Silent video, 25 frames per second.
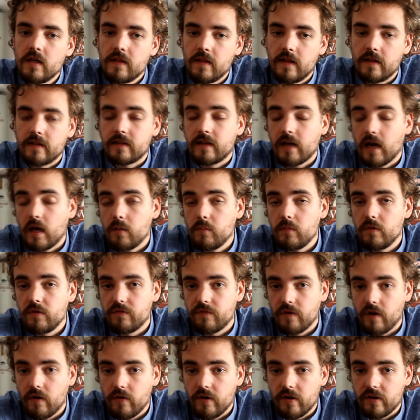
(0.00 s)
that can be
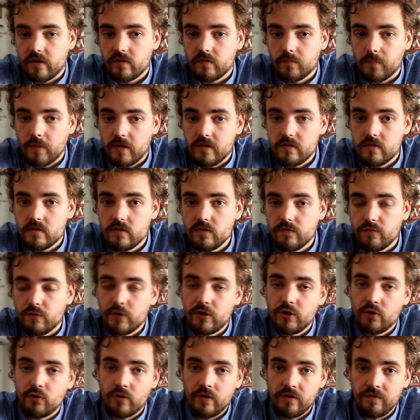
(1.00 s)
very expensive
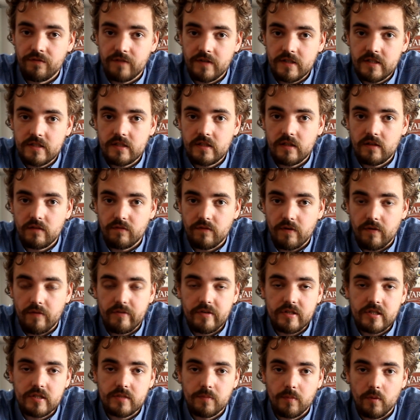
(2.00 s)
when you're investing
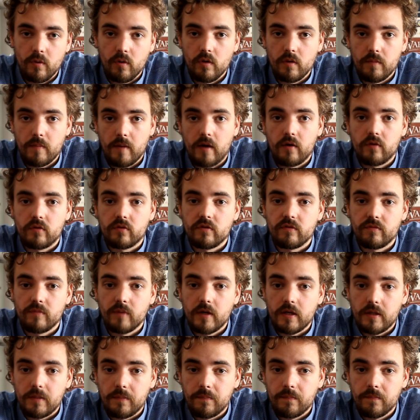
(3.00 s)
very small amounts of
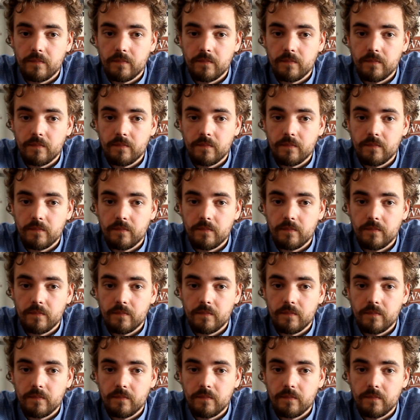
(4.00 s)
money.